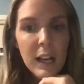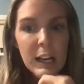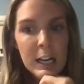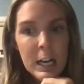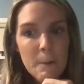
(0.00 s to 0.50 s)

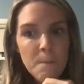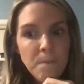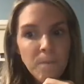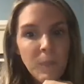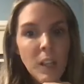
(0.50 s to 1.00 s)

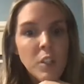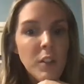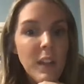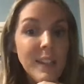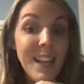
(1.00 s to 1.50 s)
So
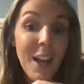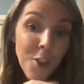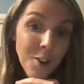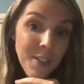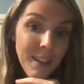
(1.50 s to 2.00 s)
then the
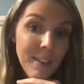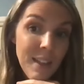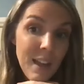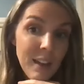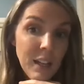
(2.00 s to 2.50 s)
other thing that